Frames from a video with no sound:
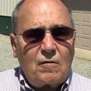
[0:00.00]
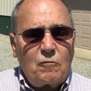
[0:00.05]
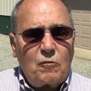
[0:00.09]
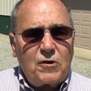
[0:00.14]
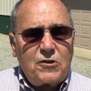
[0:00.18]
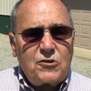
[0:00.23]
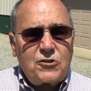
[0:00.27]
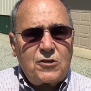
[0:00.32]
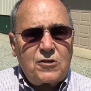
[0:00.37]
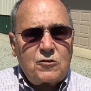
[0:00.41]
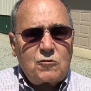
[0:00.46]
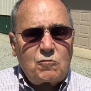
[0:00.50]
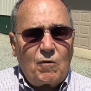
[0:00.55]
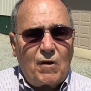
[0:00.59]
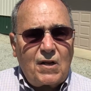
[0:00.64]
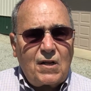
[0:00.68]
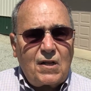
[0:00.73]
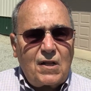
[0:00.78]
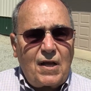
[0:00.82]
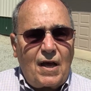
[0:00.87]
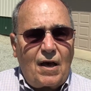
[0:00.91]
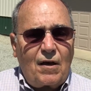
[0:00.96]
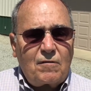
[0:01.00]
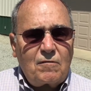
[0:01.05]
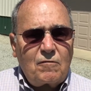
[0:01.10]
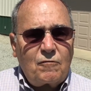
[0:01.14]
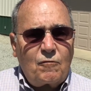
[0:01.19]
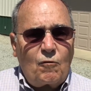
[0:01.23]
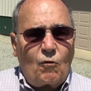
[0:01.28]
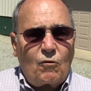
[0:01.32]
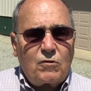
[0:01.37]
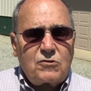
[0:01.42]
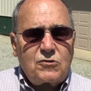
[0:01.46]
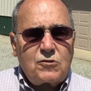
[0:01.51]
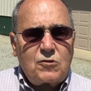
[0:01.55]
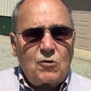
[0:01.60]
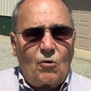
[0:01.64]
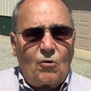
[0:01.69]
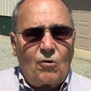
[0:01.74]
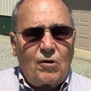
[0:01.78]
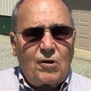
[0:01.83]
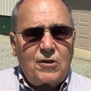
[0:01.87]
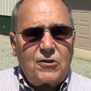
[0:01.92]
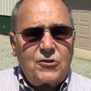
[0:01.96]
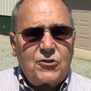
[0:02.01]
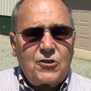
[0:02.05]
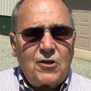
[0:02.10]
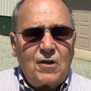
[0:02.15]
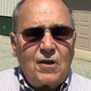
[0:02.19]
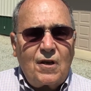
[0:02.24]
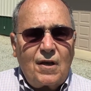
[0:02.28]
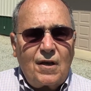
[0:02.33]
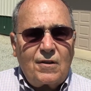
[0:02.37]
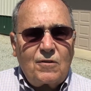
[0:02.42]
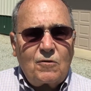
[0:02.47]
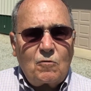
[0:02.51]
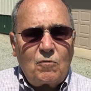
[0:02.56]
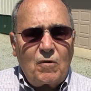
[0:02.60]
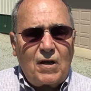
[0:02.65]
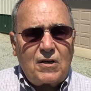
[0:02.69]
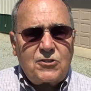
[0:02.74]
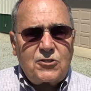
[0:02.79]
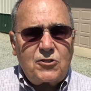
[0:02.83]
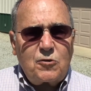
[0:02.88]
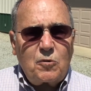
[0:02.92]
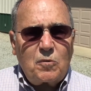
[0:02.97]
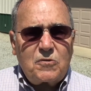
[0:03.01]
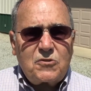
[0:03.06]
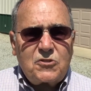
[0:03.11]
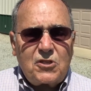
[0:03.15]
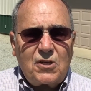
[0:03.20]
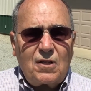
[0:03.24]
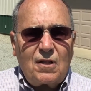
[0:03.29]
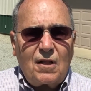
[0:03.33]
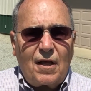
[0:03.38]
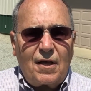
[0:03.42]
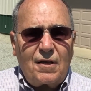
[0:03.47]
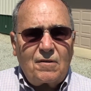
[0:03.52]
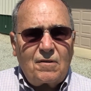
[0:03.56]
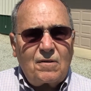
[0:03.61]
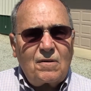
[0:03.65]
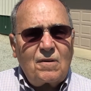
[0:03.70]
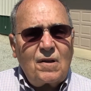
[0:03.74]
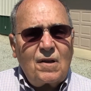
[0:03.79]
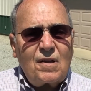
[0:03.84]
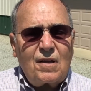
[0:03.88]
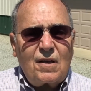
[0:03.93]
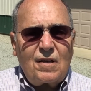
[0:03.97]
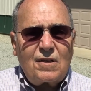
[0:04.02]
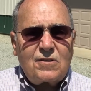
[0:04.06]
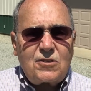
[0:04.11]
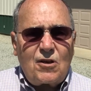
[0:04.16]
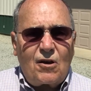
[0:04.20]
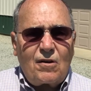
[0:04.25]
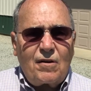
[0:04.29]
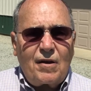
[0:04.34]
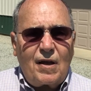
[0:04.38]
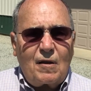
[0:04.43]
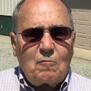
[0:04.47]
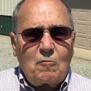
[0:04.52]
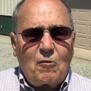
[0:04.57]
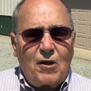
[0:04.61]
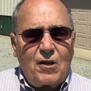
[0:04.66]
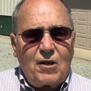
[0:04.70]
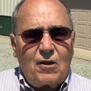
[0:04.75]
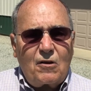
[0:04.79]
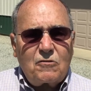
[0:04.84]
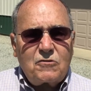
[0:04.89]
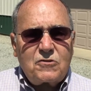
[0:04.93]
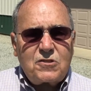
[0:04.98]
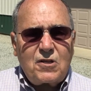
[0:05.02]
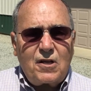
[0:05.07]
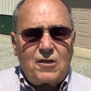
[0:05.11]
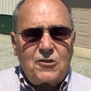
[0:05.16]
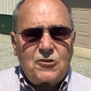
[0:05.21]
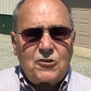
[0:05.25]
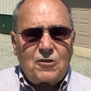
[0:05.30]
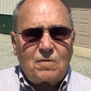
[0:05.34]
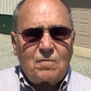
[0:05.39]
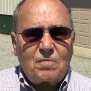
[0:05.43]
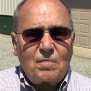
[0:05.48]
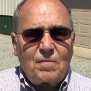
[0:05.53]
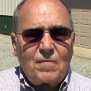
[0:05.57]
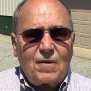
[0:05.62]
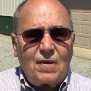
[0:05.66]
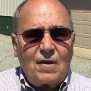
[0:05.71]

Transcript: of which is rented out for storage, and the rest you will see later is our ham radio station.